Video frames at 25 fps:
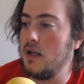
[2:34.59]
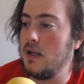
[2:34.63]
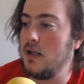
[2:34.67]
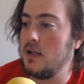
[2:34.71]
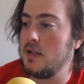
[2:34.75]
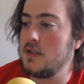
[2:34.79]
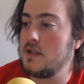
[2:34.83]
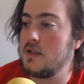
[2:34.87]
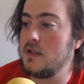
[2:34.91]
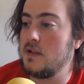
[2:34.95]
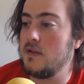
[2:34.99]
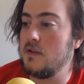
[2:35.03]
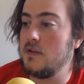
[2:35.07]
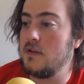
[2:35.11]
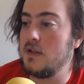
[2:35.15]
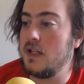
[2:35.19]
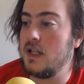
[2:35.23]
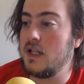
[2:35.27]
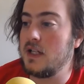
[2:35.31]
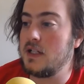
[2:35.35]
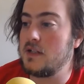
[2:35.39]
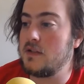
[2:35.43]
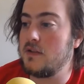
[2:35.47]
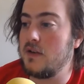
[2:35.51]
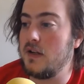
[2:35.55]
So the
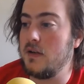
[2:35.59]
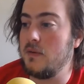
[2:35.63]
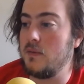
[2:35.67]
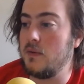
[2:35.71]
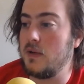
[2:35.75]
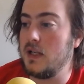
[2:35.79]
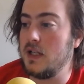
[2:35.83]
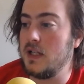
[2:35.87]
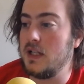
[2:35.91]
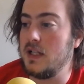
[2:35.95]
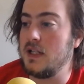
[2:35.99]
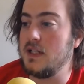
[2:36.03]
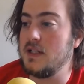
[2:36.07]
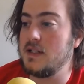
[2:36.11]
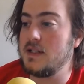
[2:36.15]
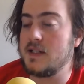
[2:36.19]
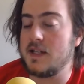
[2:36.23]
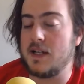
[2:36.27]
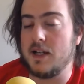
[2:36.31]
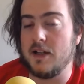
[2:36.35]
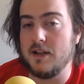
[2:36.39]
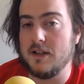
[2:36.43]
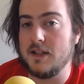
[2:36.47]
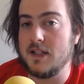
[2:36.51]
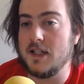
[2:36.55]
next grade 1 is
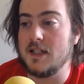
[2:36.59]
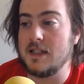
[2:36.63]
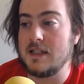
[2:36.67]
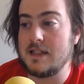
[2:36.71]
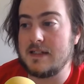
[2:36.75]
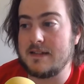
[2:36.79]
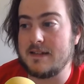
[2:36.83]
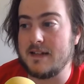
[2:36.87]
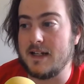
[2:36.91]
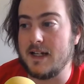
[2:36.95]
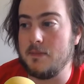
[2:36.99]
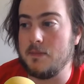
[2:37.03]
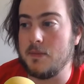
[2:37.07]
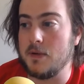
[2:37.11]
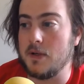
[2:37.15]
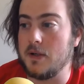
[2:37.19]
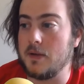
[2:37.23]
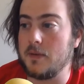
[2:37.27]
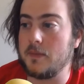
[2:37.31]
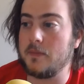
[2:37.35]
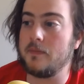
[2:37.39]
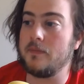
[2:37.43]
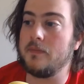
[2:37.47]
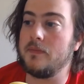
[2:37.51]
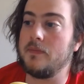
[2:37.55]
Skeleton Sniper.
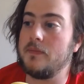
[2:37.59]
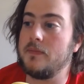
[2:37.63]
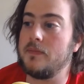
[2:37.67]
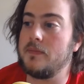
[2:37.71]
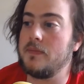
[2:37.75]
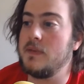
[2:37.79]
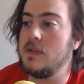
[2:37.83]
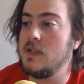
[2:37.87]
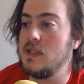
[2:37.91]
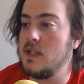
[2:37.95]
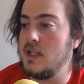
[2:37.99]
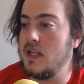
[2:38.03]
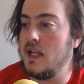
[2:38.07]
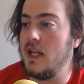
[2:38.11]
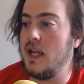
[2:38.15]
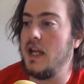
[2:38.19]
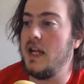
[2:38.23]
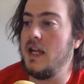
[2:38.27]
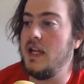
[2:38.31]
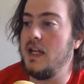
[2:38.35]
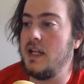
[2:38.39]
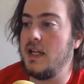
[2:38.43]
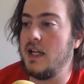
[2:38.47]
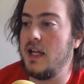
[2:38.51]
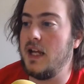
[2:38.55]
It's an
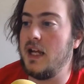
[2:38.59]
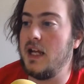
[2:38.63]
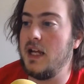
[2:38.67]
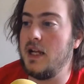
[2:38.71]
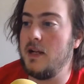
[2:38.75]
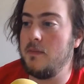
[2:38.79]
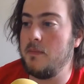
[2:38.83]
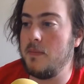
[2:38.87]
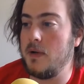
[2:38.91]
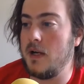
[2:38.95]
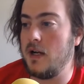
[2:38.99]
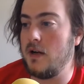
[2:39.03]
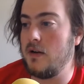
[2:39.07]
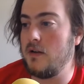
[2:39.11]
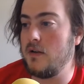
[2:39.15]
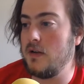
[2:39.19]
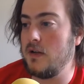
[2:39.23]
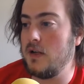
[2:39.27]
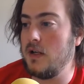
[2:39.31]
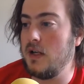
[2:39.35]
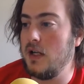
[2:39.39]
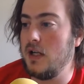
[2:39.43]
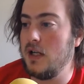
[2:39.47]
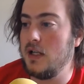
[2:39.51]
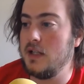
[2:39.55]
8k
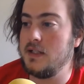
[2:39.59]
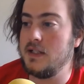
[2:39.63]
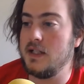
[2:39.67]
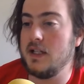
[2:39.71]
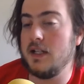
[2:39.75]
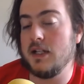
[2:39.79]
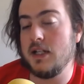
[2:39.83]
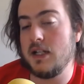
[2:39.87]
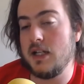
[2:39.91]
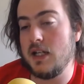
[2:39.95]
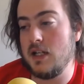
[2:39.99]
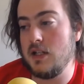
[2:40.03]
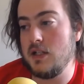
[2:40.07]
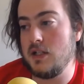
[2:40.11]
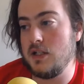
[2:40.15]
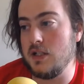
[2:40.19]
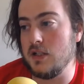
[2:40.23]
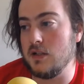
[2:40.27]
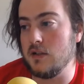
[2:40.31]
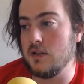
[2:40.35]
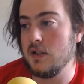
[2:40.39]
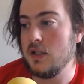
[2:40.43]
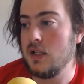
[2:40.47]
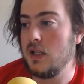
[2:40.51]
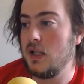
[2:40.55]
power, 10k
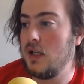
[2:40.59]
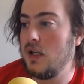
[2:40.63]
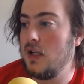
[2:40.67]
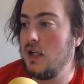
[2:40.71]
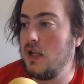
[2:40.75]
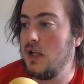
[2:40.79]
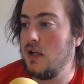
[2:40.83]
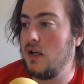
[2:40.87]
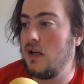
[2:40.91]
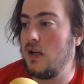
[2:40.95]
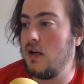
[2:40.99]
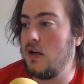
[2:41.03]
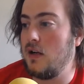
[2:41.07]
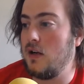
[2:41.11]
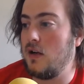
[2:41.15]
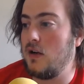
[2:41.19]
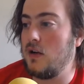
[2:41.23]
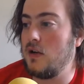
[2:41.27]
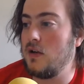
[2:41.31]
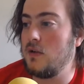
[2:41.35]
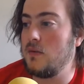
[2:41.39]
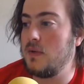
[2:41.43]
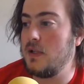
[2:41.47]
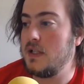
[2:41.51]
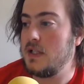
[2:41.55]
shield.
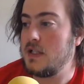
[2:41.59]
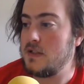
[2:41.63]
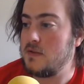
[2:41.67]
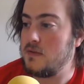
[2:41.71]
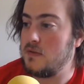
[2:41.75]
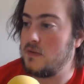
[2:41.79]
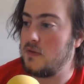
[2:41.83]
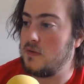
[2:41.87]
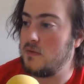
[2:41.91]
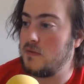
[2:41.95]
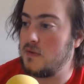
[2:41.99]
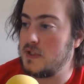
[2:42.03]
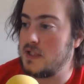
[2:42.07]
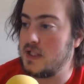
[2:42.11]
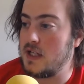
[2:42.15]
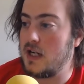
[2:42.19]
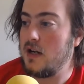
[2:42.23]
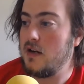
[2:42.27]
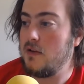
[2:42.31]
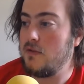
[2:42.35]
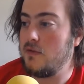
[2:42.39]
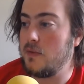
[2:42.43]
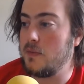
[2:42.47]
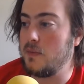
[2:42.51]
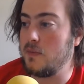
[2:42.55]
Auto when it's
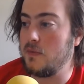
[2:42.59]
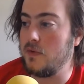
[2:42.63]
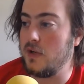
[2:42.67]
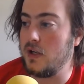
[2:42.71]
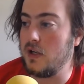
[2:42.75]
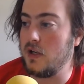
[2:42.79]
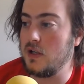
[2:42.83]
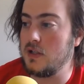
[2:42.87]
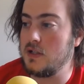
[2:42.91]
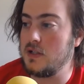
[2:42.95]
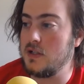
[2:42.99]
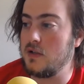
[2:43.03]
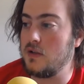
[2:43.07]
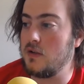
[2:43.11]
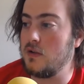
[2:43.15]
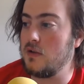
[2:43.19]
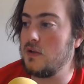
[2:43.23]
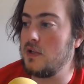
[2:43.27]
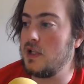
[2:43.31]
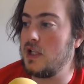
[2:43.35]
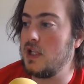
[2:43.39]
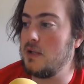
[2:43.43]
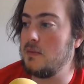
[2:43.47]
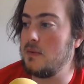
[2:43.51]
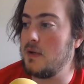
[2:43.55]
retired from the rearguard circle,
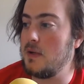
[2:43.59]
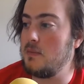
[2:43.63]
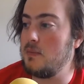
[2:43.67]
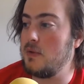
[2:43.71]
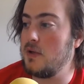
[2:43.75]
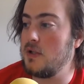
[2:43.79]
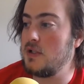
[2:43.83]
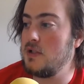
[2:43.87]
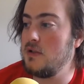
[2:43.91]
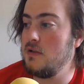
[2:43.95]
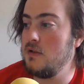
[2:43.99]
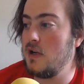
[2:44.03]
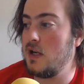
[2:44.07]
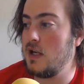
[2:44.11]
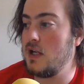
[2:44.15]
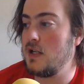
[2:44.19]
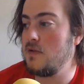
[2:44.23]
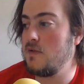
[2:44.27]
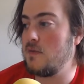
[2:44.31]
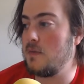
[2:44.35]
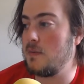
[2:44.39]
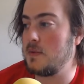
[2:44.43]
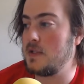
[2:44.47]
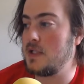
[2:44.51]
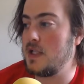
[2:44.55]
you may put 2 cards
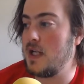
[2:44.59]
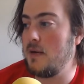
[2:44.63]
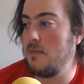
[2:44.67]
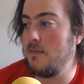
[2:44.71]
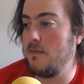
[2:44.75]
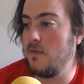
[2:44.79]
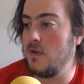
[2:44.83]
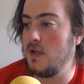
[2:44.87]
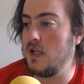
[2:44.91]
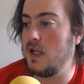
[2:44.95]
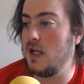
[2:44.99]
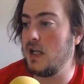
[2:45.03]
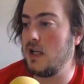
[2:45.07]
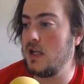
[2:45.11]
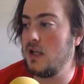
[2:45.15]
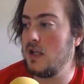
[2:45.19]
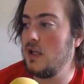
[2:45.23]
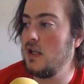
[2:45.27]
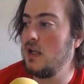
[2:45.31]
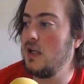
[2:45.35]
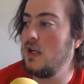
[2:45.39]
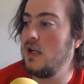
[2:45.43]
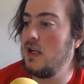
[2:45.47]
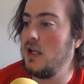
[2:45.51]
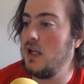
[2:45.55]
from the top of your deck
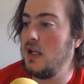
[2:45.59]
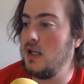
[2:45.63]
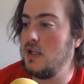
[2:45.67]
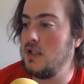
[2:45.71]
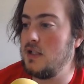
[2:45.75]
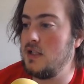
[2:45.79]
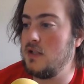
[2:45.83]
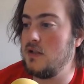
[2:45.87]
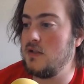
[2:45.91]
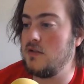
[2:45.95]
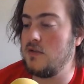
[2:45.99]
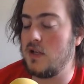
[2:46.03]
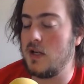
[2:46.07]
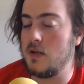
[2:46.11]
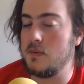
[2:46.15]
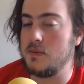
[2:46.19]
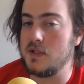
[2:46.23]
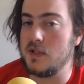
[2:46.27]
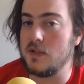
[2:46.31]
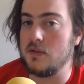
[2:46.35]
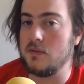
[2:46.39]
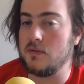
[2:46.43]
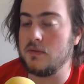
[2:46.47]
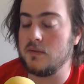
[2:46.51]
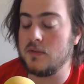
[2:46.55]
into your drop
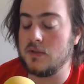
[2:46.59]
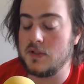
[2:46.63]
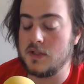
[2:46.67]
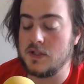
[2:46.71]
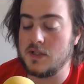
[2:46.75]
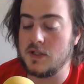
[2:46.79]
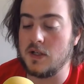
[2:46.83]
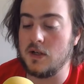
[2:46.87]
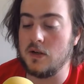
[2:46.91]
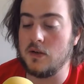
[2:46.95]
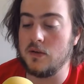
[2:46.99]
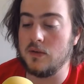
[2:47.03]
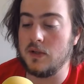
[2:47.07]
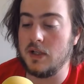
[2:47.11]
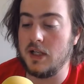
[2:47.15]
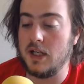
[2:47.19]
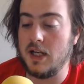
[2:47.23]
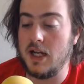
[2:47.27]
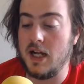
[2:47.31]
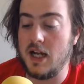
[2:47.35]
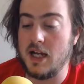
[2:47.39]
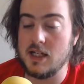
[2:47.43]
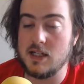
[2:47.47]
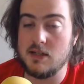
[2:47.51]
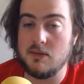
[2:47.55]
zone. So it
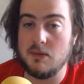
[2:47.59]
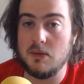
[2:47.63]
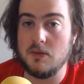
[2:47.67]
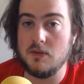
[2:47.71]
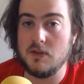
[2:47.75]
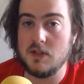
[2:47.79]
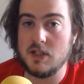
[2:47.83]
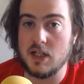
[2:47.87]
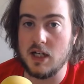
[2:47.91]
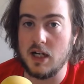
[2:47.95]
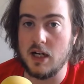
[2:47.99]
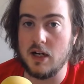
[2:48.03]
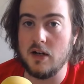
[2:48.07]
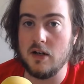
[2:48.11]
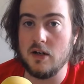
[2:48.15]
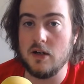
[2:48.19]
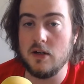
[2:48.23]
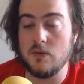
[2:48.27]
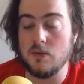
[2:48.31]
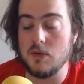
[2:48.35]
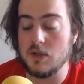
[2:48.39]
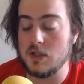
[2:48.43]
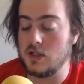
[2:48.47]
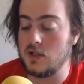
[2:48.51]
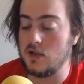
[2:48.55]
has to be retired,
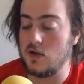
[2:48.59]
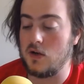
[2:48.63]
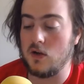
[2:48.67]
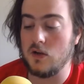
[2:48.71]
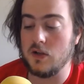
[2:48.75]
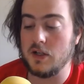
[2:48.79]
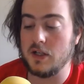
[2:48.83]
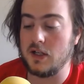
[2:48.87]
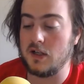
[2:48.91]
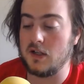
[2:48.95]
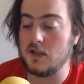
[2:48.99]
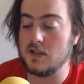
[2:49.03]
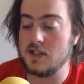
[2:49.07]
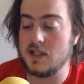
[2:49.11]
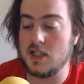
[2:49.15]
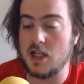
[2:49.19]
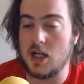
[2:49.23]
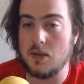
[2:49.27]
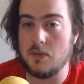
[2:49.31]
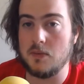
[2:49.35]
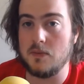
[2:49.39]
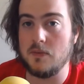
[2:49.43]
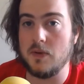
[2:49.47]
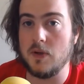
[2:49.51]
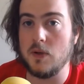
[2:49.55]
which calling on
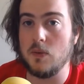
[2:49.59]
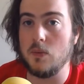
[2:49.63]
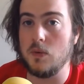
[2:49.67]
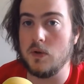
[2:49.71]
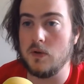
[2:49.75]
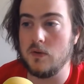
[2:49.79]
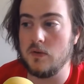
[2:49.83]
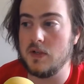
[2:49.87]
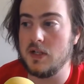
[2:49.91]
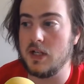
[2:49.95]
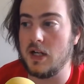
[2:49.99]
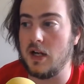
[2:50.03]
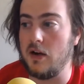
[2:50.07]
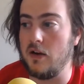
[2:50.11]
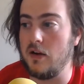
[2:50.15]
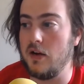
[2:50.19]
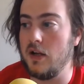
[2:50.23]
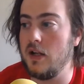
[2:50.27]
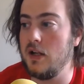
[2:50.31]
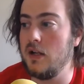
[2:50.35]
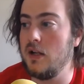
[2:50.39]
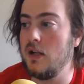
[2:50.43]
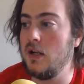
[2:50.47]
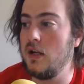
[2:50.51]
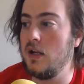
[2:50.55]
top of it would retire it.